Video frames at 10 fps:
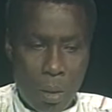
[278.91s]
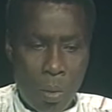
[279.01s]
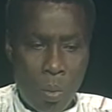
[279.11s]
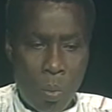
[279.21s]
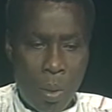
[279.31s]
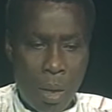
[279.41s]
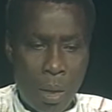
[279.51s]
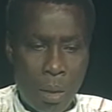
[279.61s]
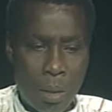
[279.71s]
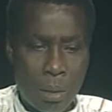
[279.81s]
Oh,
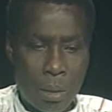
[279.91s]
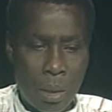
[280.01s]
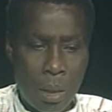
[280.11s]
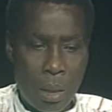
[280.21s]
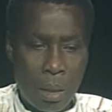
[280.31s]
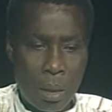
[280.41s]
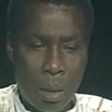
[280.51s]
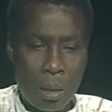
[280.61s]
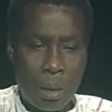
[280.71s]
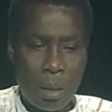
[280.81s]
well, they say
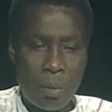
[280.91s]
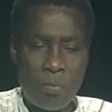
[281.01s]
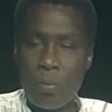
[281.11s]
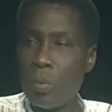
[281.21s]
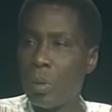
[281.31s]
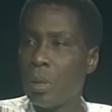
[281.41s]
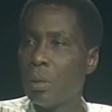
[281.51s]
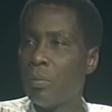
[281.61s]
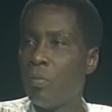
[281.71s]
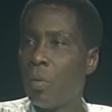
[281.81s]
that the fruit
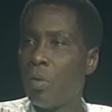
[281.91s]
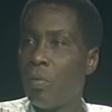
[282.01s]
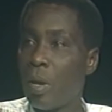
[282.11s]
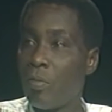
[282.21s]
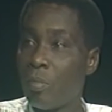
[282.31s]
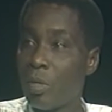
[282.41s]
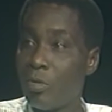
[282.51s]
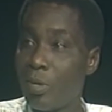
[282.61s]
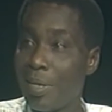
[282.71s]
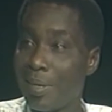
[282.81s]
doesn't fall far from the
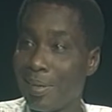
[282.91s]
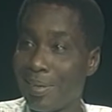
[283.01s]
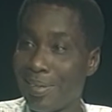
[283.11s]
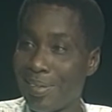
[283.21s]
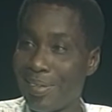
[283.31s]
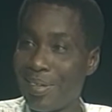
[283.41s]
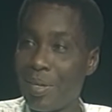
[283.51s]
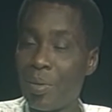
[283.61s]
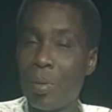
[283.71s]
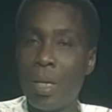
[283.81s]
tree, you
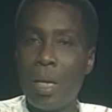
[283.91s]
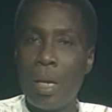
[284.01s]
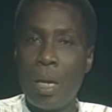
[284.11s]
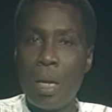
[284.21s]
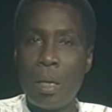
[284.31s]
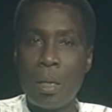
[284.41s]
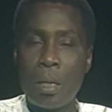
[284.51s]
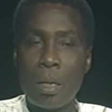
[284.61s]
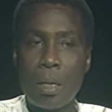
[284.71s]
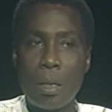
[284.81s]
know.
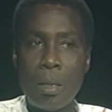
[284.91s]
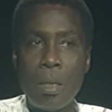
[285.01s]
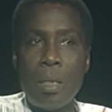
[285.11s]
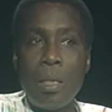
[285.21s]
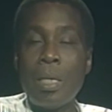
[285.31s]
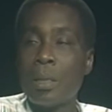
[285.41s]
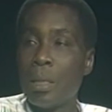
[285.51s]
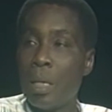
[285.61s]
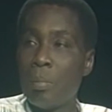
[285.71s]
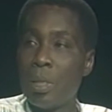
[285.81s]
And he has
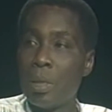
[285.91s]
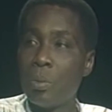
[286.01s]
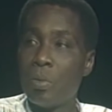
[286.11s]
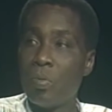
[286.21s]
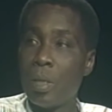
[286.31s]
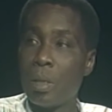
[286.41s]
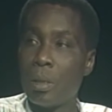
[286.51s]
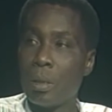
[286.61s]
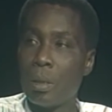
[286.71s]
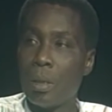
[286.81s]
an aptitude for it.
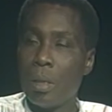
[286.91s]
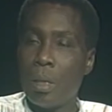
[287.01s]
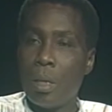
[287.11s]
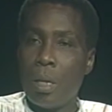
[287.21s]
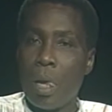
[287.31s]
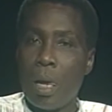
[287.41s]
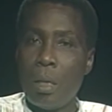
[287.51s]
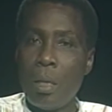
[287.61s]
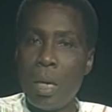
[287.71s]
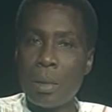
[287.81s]

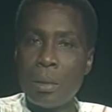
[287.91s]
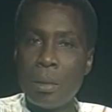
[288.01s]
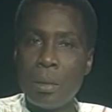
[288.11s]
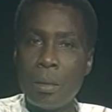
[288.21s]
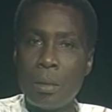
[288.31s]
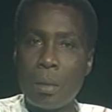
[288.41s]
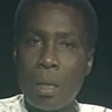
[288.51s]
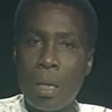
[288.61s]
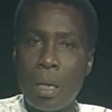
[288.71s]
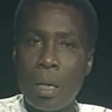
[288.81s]
He hasn't
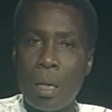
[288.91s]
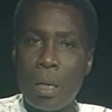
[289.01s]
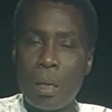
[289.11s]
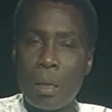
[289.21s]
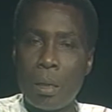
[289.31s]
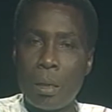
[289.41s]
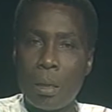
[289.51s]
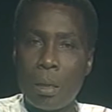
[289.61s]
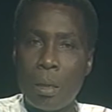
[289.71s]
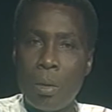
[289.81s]

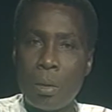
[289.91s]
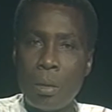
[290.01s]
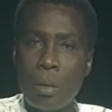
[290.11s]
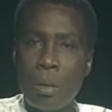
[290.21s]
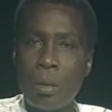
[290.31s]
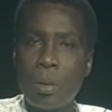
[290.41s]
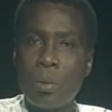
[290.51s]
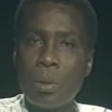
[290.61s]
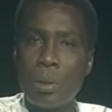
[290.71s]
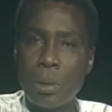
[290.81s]
gotten
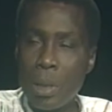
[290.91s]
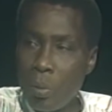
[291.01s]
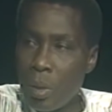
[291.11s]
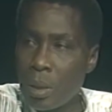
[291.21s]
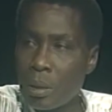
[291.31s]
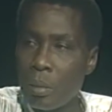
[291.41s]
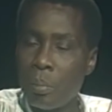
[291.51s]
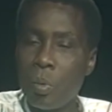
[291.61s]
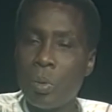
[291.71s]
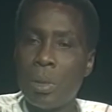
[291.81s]
into serious
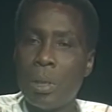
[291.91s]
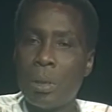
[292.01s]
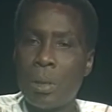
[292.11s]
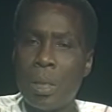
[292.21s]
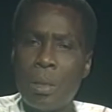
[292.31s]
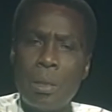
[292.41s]
composing as yet.